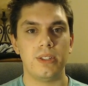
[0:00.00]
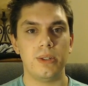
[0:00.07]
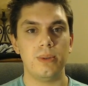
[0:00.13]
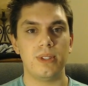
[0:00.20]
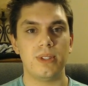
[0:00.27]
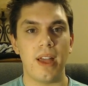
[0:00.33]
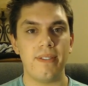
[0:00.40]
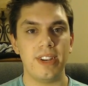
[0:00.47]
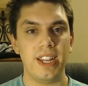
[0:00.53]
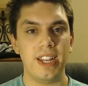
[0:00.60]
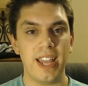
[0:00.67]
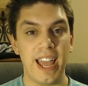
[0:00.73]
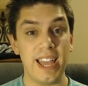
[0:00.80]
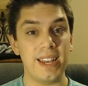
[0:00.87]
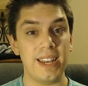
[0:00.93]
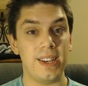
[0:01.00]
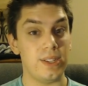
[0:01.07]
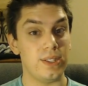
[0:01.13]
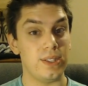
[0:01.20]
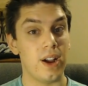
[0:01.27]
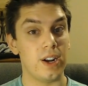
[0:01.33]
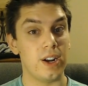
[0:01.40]
do 70, and
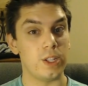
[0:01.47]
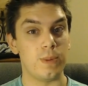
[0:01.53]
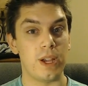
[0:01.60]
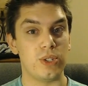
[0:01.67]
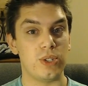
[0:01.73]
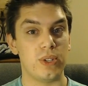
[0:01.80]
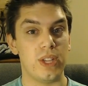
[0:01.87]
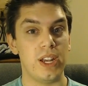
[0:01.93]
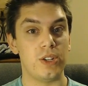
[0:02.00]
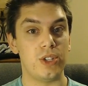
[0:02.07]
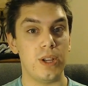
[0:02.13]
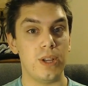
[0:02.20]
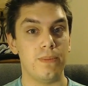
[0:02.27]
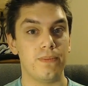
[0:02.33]
discard a special energy.